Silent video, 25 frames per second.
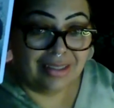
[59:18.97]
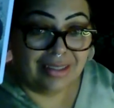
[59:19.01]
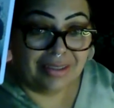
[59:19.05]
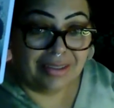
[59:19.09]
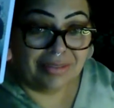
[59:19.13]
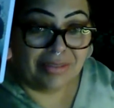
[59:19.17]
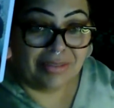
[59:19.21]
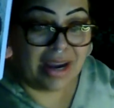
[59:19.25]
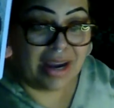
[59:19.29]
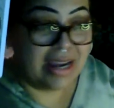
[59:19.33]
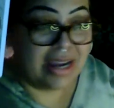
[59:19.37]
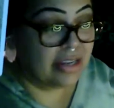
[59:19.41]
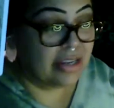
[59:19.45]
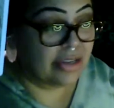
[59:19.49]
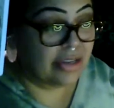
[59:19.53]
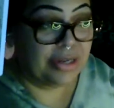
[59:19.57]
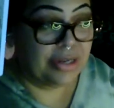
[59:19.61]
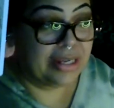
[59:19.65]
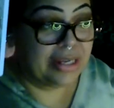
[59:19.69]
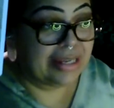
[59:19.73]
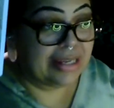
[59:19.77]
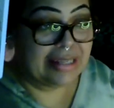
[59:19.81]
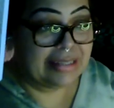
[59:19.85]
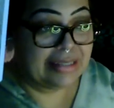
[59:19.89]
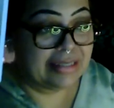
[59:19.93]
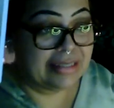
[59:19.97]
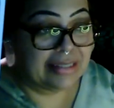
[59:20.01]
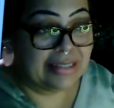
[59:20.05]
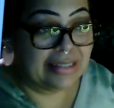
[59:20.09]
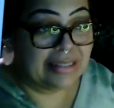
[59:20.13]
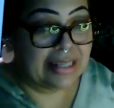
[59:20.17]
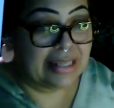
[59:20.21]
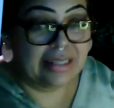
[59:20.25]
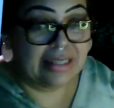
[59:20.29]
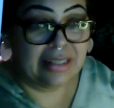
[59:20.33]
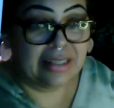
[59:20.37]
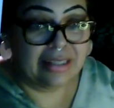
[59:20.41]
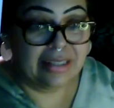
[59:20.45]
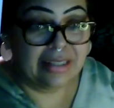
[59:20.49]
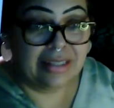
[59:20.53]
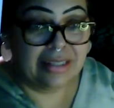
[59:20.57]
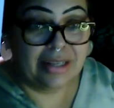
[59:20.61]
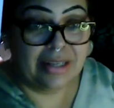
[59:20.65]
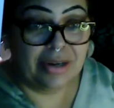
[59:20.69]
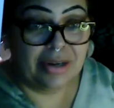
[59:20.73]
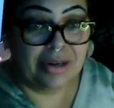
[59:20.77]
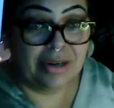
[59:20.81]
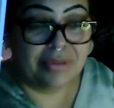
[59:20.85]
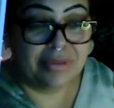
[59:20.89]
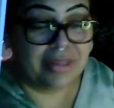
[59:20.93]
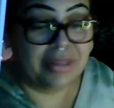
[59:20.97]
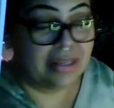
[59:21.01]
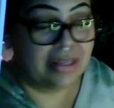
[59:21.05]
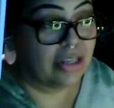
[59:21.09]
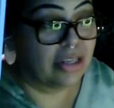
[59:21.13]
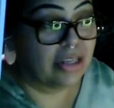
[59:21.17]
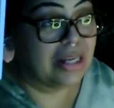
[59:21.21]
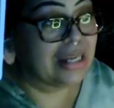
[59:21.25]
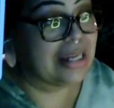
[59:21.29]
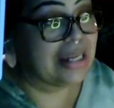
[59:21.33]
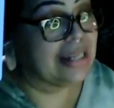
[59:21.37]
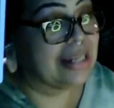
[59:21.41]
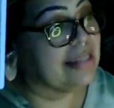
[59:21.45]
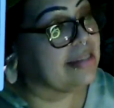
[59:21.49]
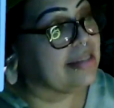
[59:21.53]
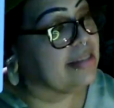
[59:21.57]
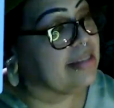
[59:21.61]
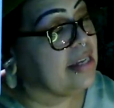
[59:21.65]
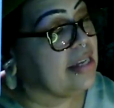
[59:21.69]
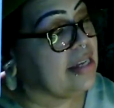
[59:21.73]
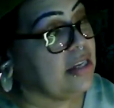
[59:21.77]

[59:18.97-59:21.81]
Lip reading: Right? You didn't get to, like, you didn't get to say,